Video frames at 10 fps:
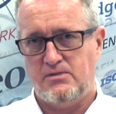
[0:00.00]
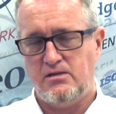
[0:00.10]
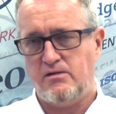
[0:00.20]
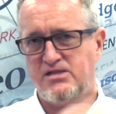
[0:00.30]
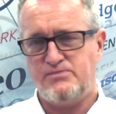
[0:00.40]

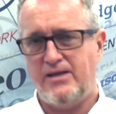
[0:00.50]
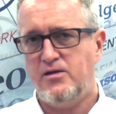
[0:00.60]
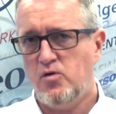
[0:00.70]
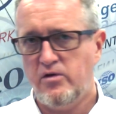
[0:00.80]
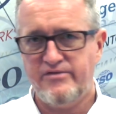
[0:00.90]
They spend
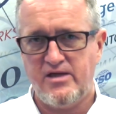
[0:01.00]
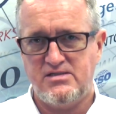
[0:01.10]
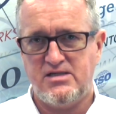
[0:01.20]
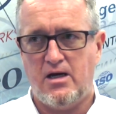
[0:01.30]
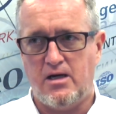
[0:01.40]
all of their
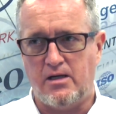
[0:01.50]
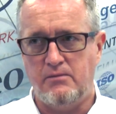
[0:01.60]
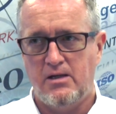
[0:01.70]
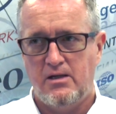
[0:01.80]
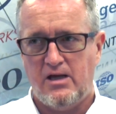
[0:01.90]

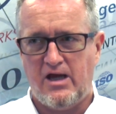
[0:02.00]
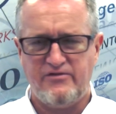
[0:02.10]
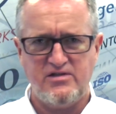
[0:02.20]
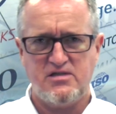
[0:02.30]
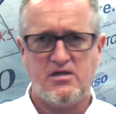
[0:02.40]
time
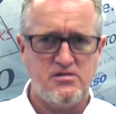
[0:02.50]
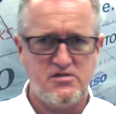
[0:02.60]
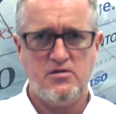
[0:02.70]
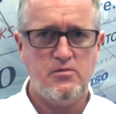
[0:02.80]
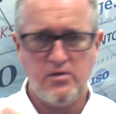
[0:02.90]
having to
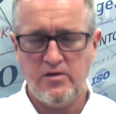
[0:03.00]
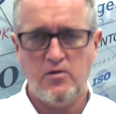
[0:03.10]
consult with